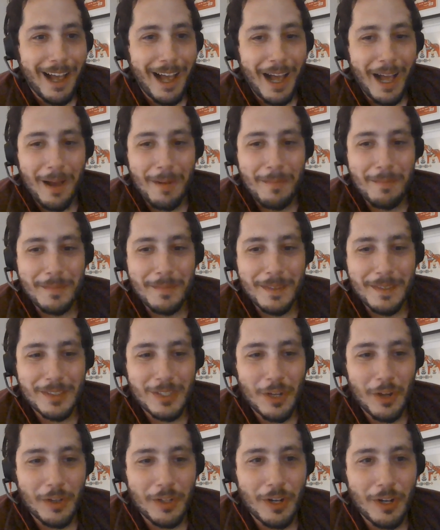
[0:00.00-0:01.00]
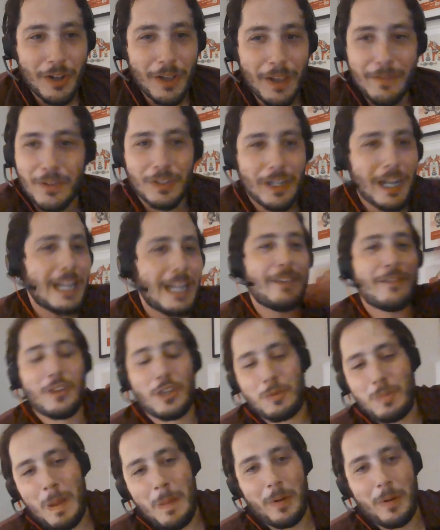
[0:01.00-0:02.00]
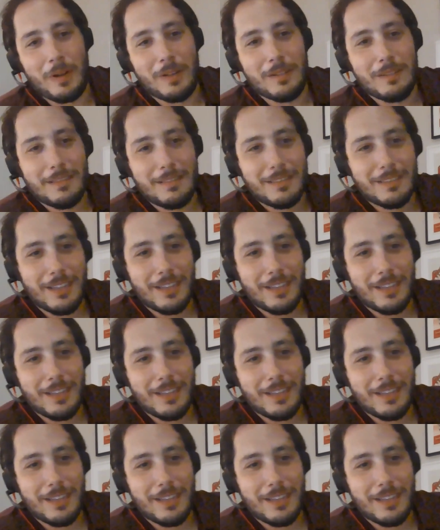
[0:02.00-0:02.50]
So, if you're any of those people,